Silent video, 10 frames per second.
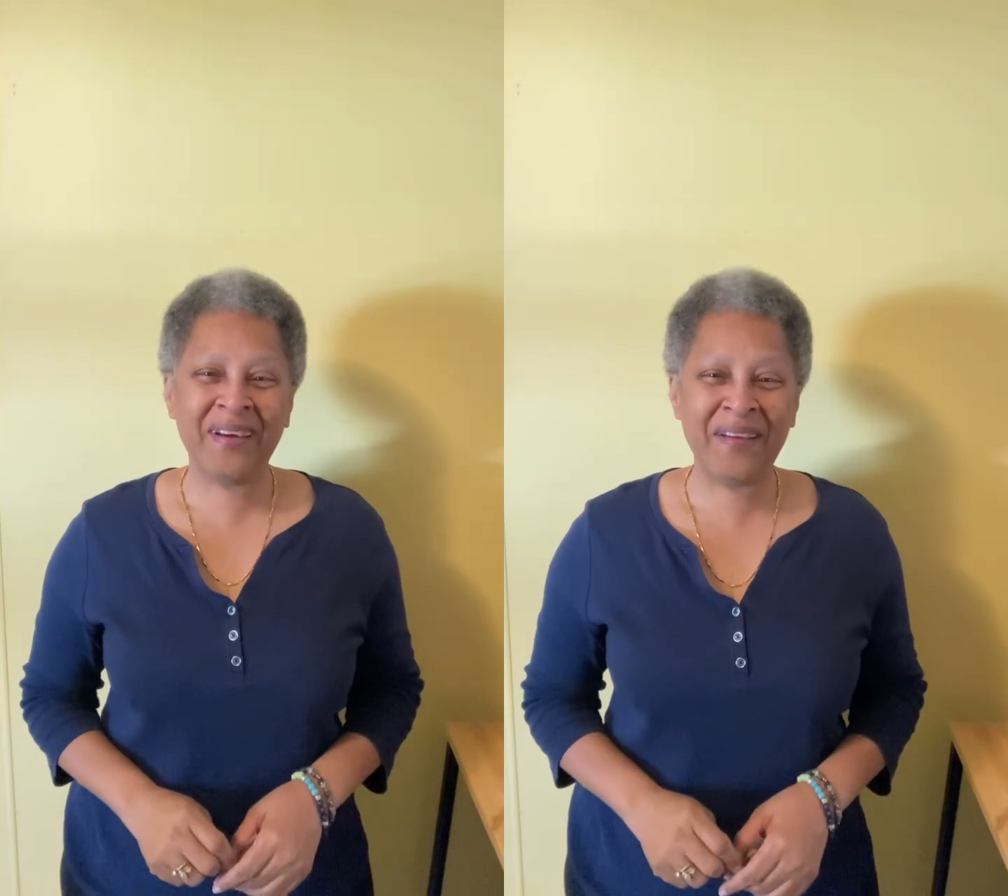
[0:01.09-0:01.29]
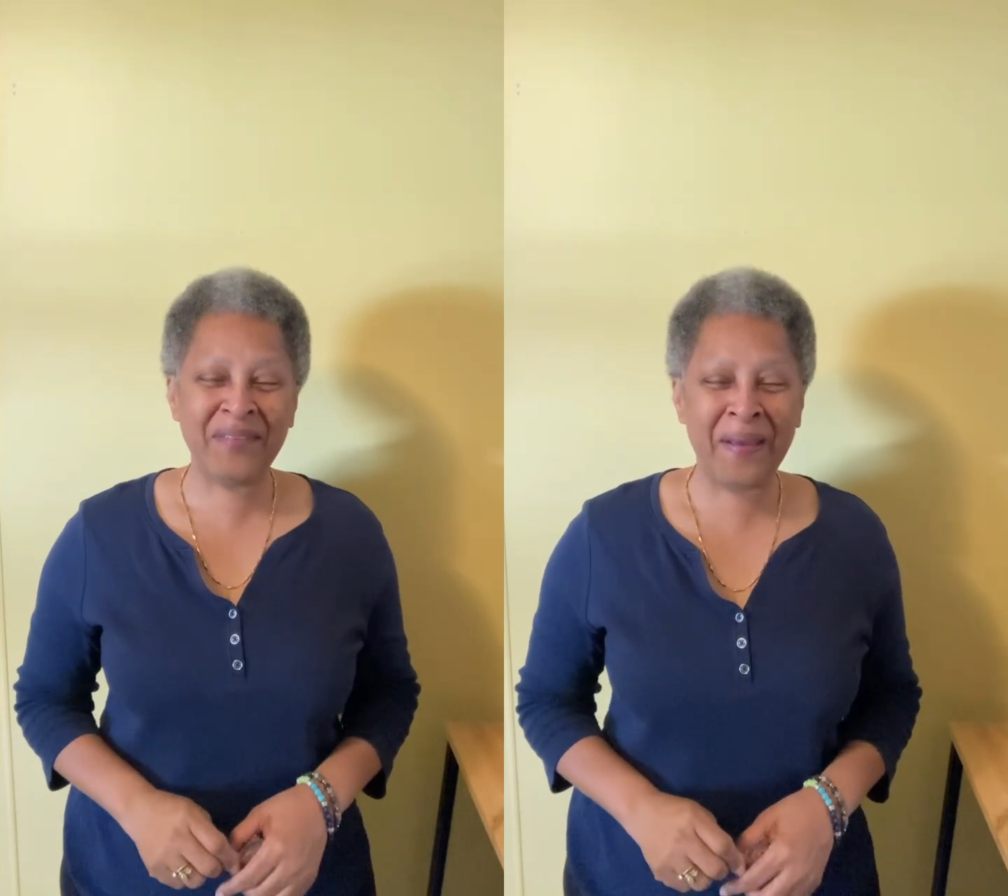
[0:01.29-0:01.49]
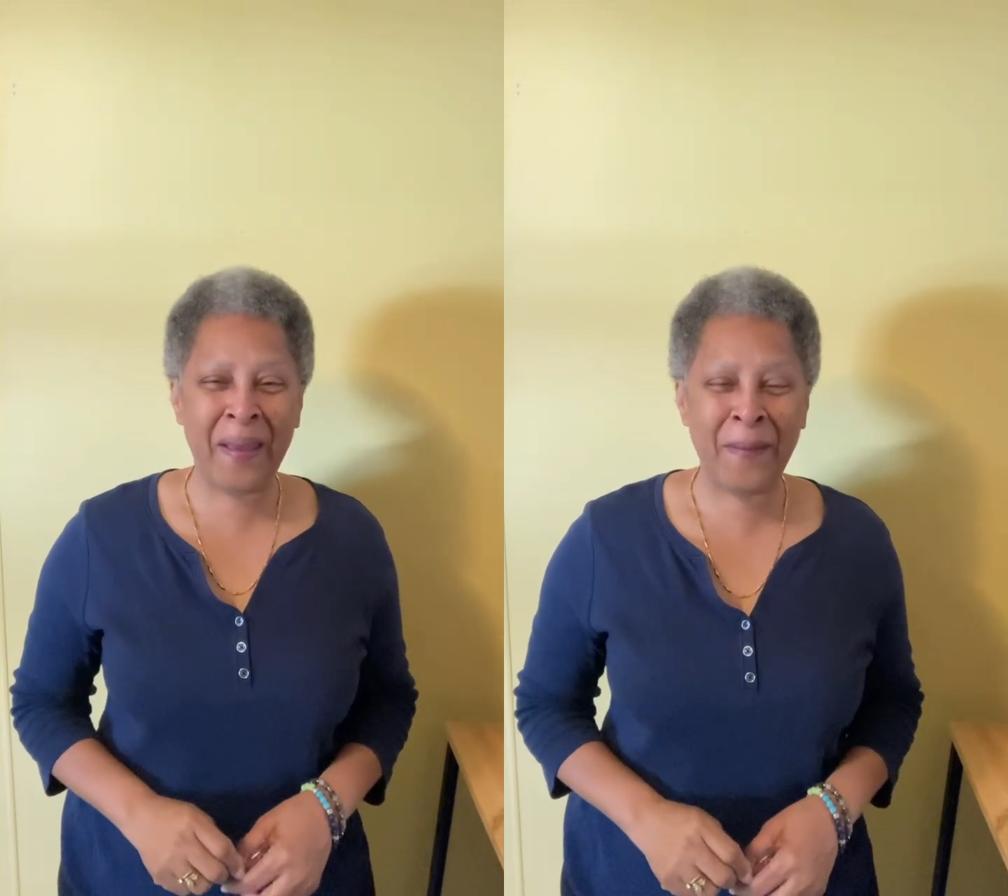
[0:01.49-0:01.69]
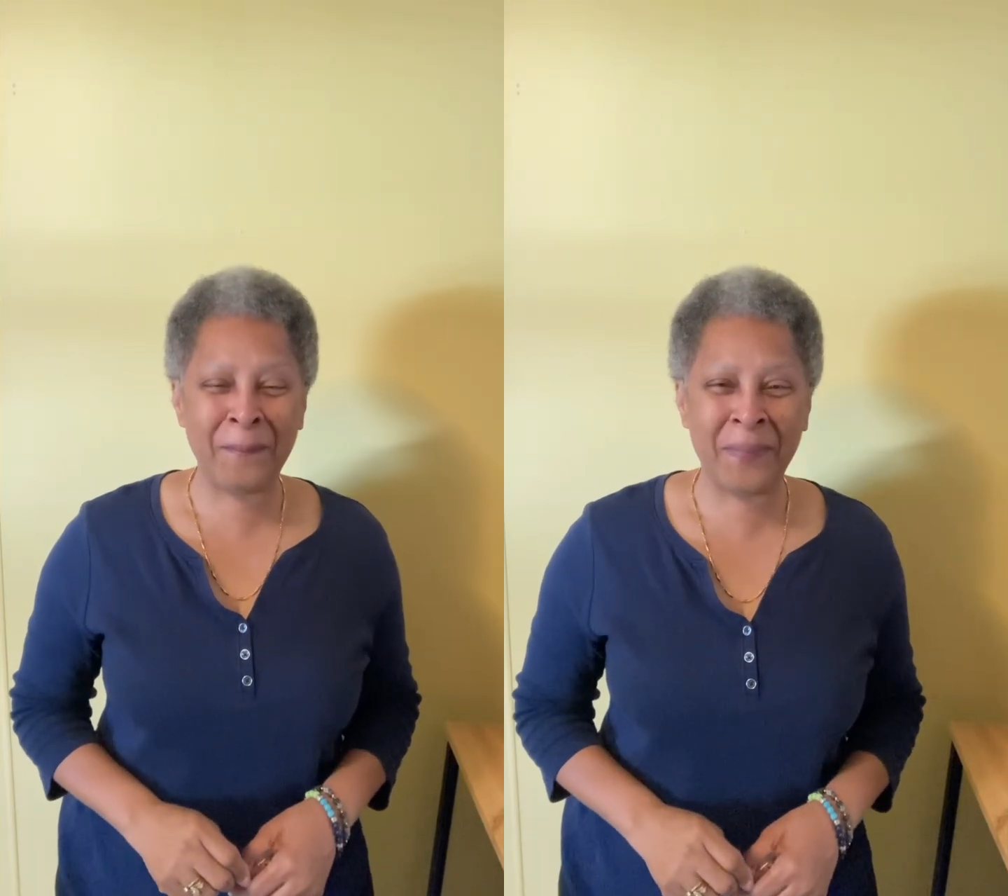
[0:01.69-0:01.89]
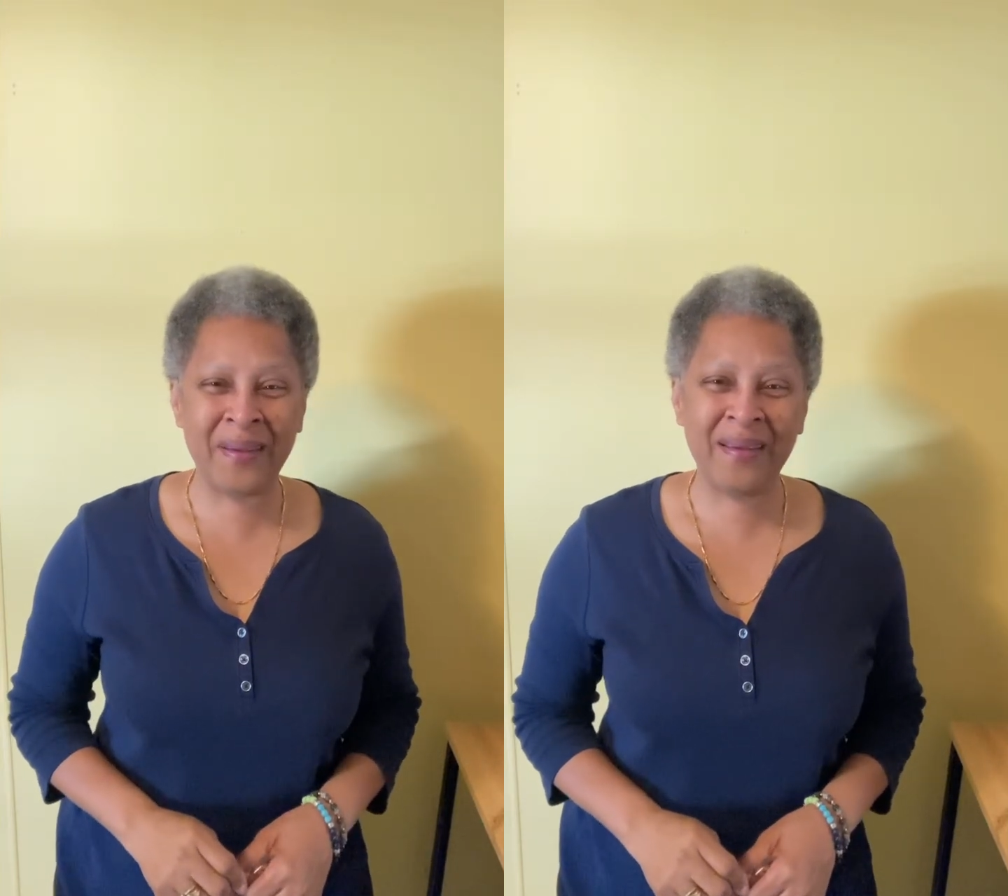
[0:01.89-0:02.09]
having a
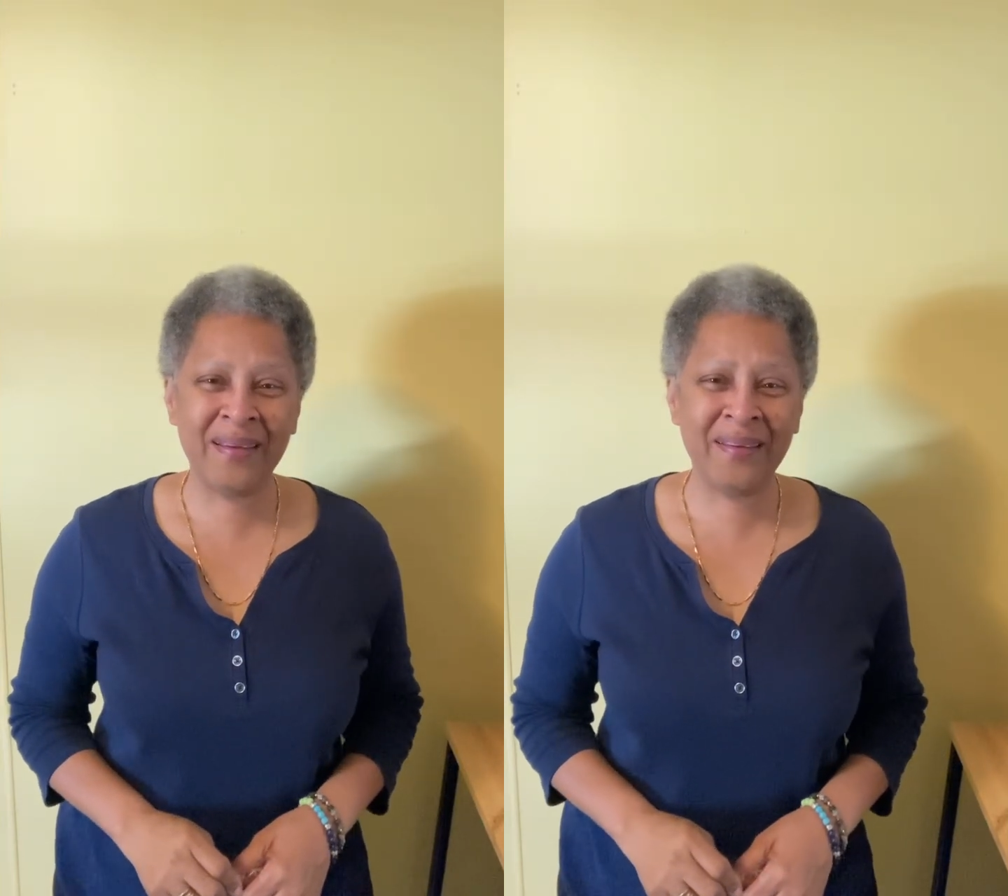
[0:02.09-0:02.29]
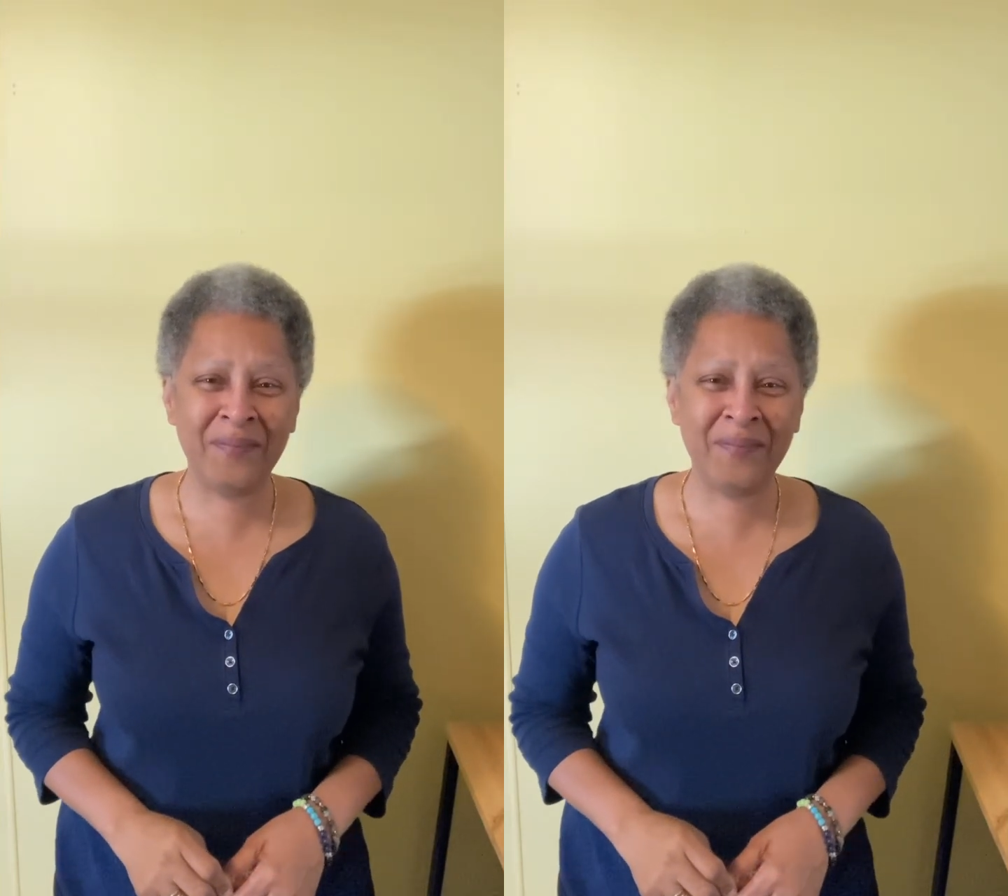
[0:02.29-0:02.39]
happy,